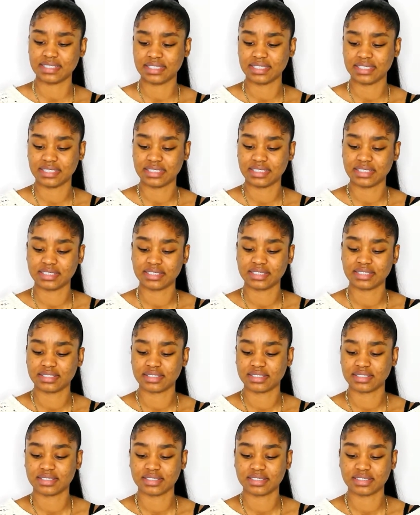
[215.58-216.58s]

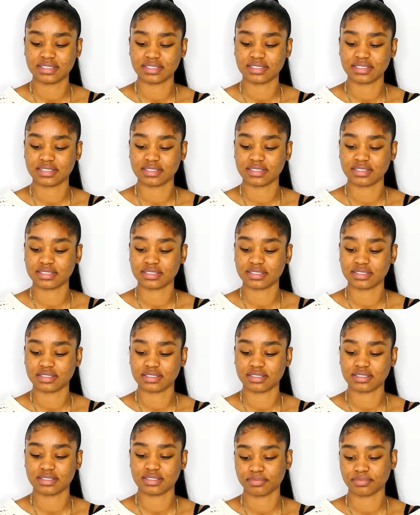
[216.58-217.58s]

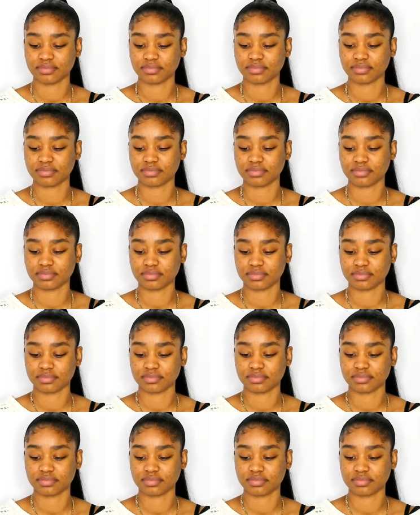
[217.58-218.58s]

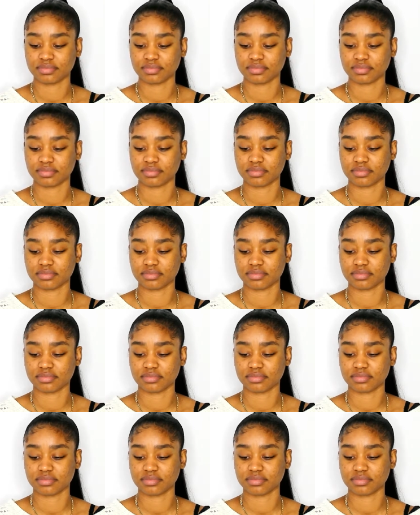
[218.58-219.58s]
Nothing is said.